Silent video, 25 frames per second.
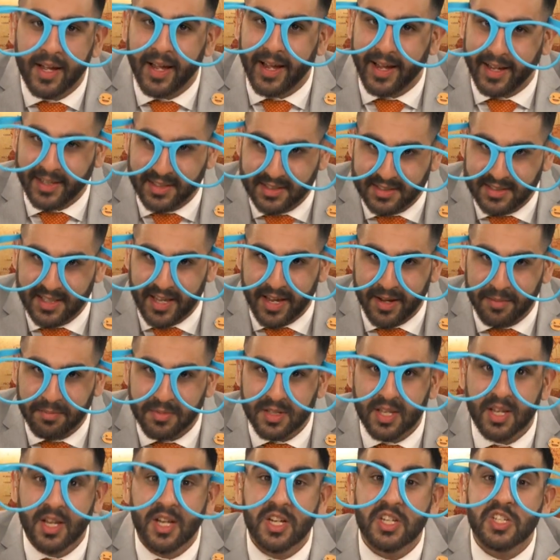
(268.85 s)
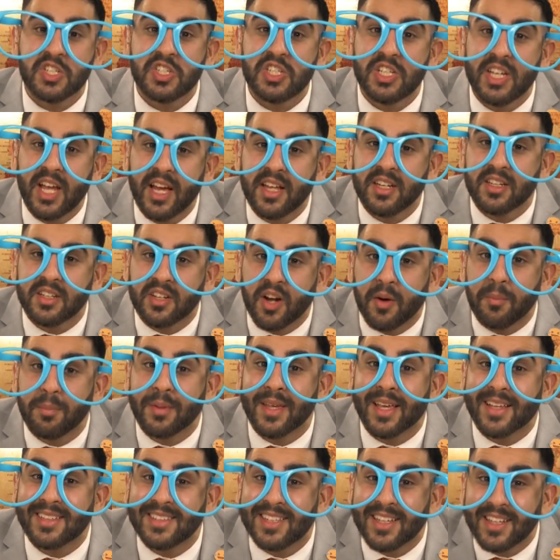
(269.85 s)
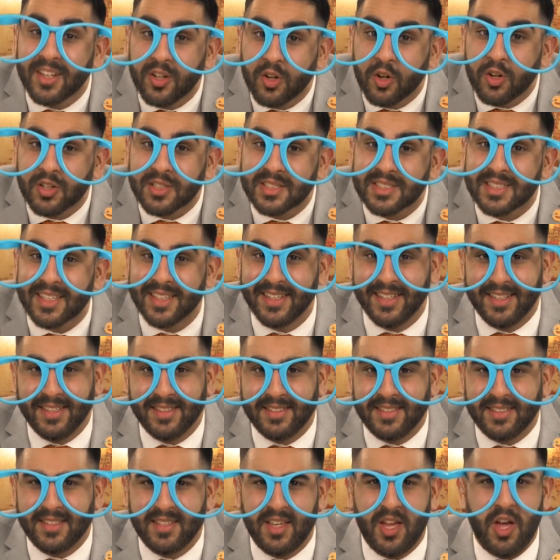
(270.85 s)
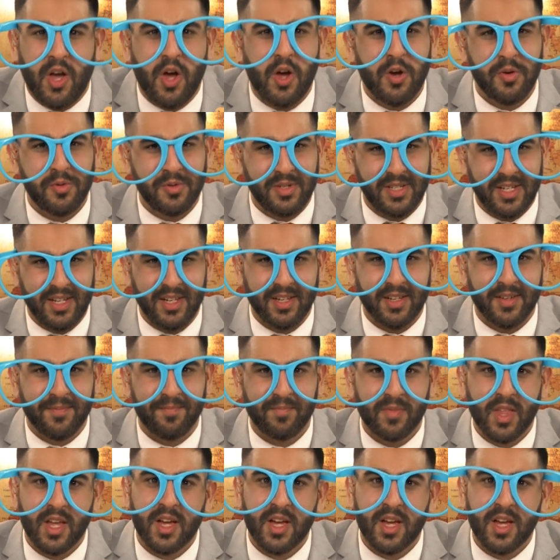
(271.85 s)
except she ended up getting lost in it. Oh dear.